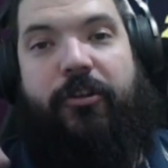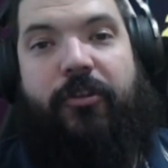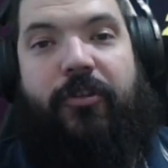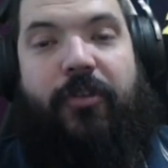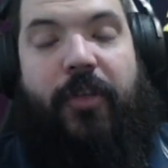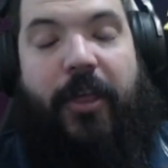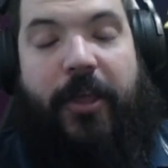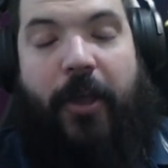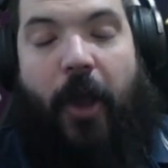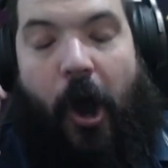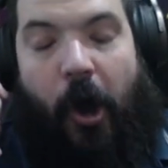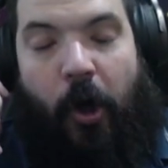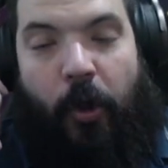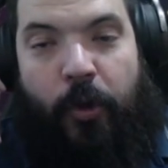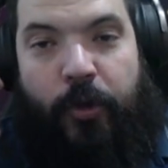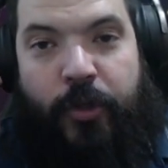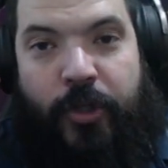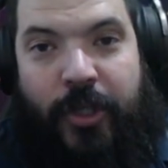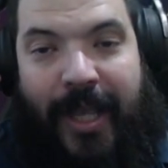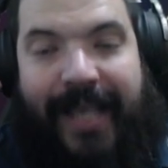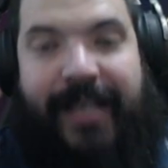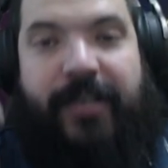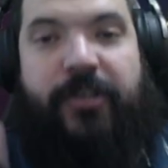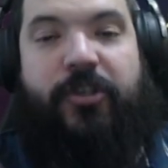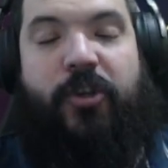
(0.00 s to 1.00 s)
The answer
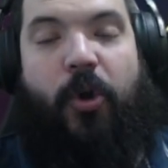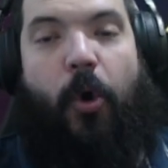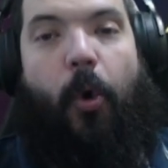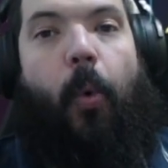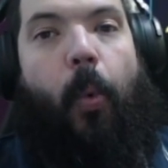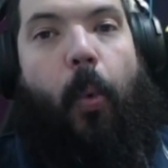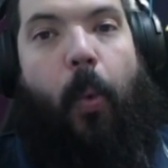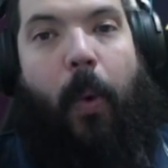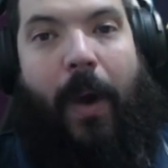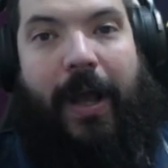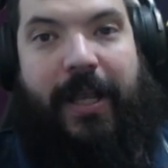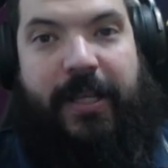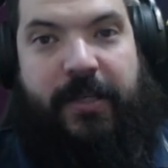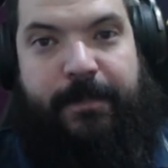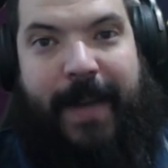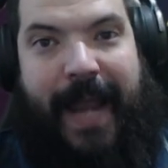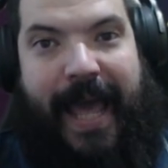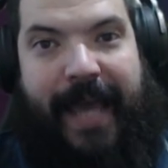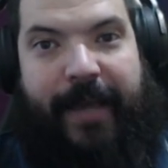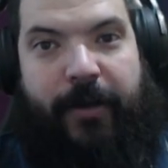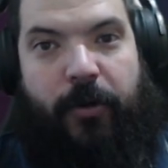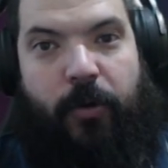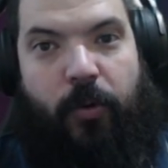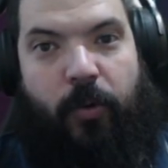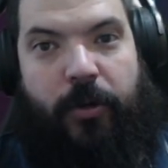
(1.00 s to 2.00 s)
is always
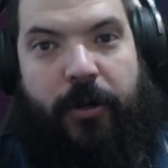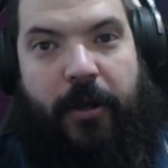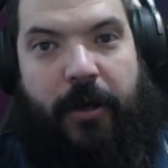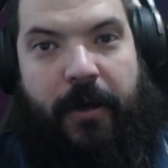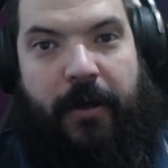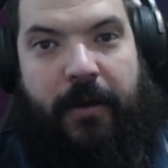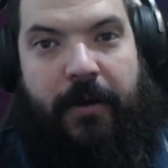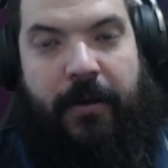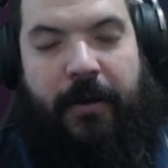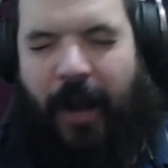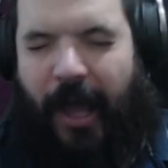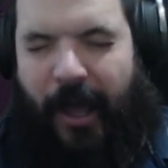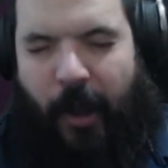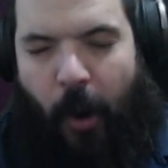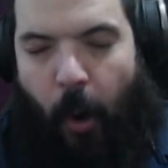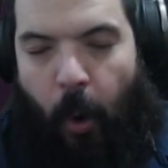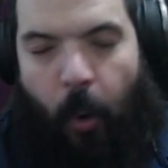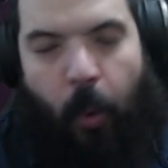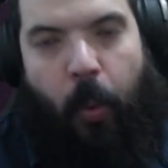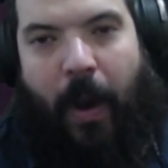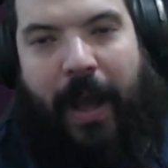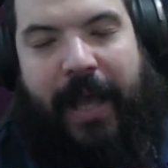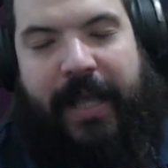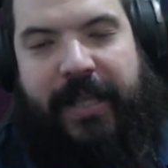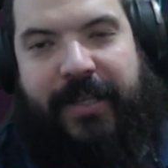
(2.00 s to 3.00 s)
Black Order. Like,
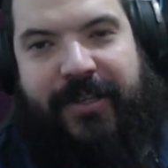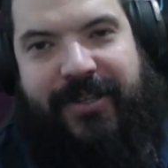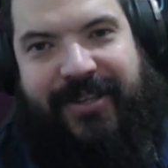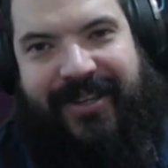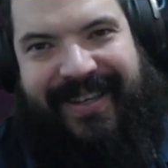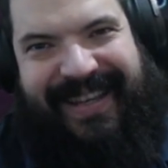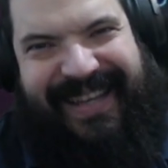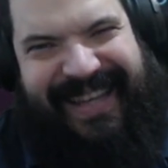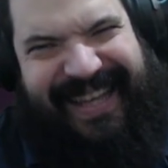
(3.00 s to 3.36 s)
always.